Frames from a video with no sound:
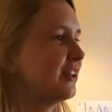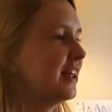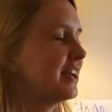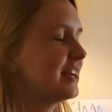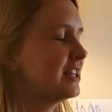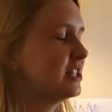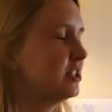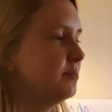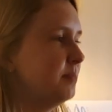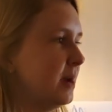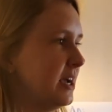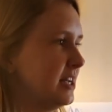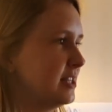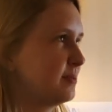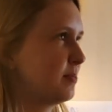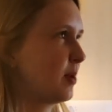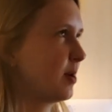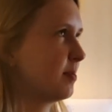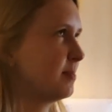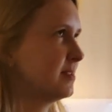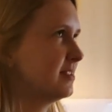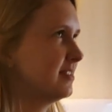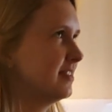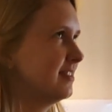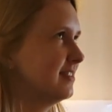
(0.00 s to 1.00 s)
like space
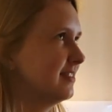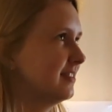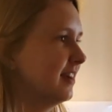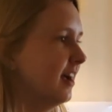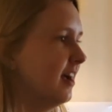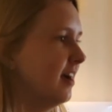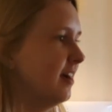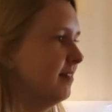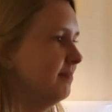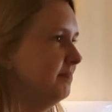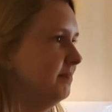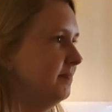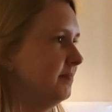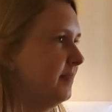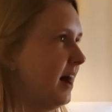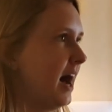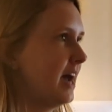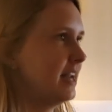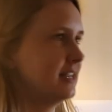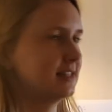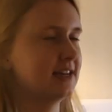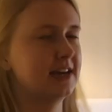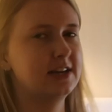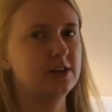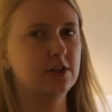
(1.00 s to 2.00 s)
purposes, I
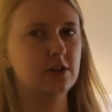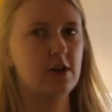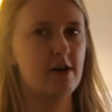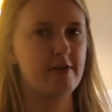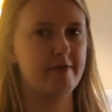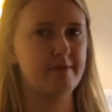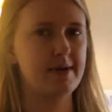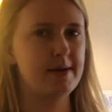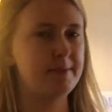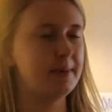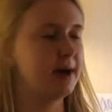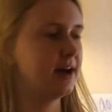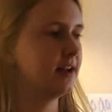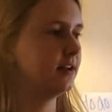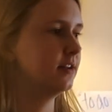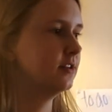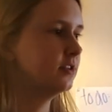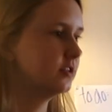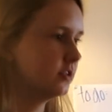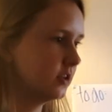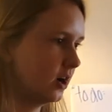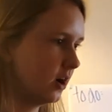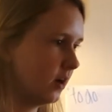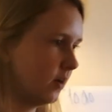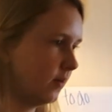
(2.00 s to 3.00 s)
decided to loft my bed.
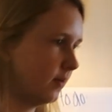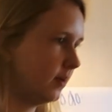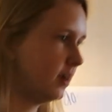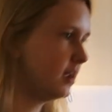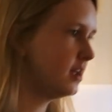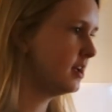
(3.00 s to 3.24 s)
So